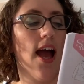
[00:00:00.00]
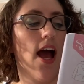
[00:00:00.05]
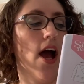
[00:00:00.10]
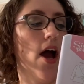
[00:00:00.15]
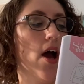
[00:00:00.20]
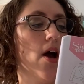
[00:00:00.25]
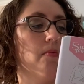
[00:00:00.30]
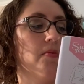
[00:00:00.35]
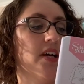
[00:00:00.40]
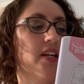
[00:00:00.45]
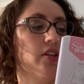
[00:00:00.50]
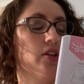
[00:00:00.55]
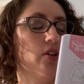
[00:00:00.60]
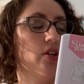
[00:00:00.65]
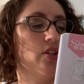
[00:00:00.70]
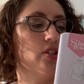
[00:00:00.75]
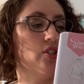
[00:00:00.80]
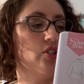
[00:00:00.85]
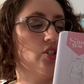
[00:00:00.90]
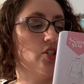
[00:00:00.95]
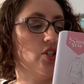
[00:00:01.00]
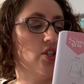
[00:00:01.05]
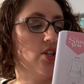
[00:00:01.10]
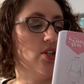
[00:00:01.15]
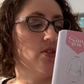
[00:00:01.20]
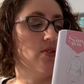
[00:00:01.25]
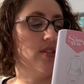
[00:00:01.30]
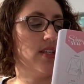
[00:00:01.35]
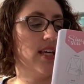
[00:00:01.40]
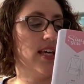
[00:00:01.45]
And you can
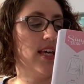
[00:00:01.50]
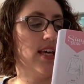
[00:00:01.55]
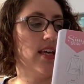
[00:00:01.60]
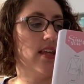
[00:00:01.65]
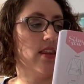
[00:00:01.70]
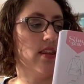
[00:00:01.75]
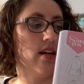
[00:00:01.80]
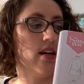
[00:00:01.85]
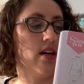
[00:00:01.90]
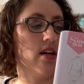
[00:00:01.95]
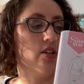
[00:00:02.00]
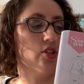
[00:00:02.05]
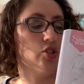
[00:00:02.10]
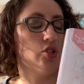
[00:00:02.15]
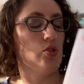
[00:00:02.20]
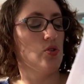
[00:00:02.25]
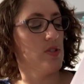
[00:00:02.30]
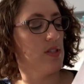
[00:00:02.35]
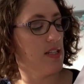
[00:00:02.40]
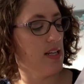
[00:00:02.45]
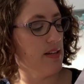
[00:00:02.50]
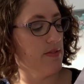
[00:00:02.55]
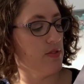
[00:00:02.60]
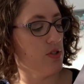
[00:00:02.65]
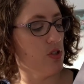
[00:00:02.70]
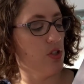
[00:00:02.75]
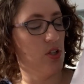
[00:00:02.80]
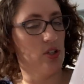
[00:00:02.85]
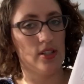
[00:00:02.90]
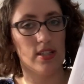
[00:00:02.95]
choose either short sleeves
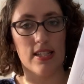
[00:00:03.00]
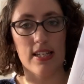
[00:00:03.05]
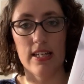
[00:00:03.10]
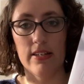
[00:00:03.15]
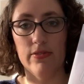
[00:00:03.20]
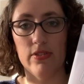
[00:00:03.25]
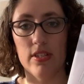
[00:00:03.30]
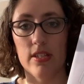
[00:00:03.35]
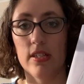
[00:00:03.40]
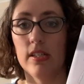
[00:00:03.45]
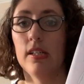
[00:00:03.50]
or long sleeves.